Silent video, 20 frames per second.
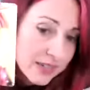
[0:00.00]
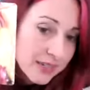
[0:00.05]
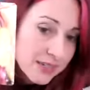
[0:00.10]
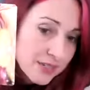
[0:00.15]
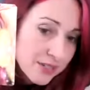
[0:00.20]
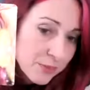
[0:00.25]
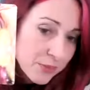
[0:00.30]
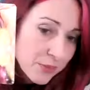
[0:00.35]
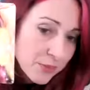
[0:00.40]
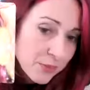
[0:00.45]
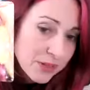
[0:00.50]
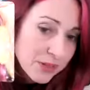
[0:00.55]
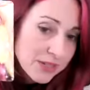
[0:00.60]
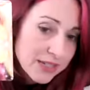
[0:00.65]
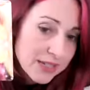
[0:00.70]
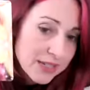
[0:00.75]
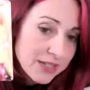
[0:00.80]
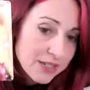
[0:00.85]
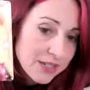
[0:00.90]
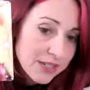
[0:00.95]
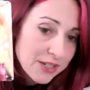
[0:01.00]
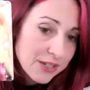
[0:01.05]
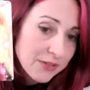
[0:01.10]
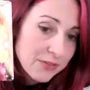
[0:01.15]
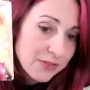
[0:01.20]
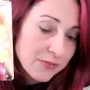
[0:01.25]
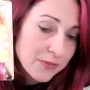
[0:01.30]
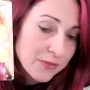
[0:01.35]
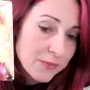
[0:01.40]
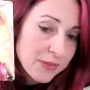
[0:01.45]
So remember, I said to
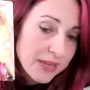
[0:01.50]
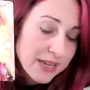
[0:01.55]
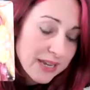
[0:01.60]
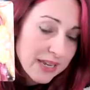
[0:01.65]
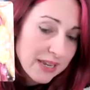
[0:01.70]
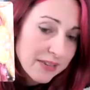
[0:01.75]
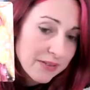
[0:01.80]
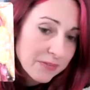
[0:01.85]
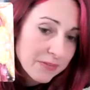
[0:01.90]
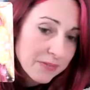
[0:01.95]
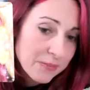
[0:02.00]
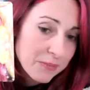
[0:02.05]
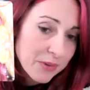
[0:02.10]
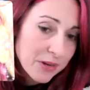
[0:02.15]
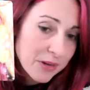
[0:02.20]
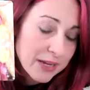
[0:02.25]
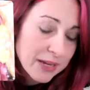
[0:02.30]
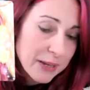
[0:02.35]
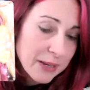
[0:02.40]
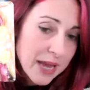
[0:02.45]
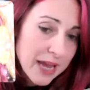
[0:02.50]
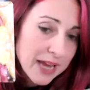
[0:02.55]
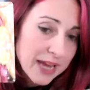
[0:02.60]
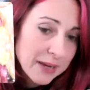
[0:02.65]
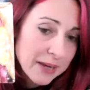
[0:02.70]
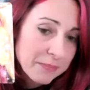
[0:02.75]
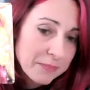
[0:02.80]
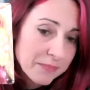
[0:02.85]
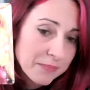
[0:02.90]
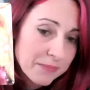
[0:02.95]
you, for me, my
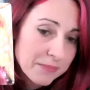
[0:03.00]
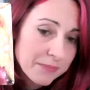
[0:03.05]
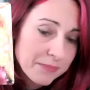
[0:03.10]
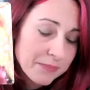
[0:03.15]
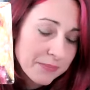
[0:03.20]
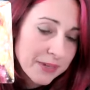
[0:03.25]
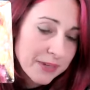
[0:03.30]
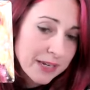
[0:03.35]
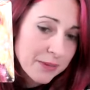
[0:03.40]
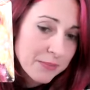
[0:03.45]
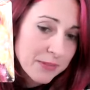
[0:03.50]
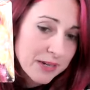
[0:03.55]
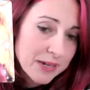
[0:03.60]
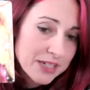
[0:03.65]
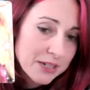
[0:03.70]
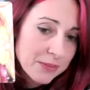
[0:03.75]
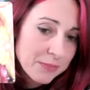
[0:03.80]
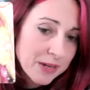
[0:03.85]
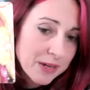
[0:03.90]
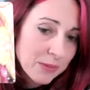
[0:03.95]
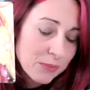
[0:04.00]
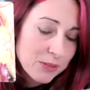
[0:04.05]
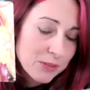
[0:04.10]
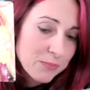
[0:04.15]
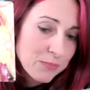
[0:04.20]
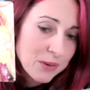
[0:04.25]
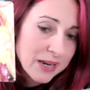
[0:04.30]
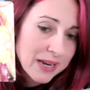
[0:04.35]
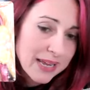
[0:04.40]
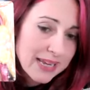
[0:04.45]
um, inner magic man was
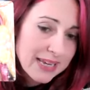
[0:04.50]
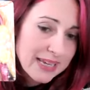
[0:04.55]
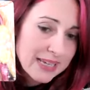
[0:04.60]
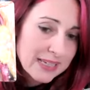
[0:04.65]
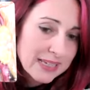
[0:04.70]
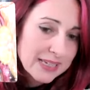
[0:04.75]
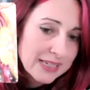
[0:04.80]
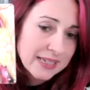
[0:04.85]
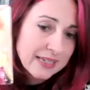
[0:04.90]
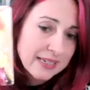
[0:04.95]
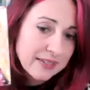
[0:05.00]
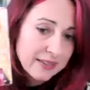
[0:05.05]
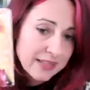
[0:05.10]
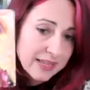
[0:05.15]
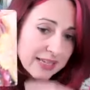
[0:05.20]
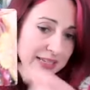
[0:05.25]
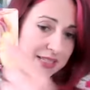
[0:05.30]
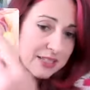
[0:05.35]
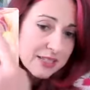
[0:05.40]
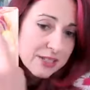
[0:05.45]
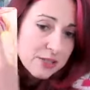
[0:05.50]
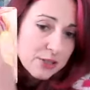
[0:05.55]
blazing. That's the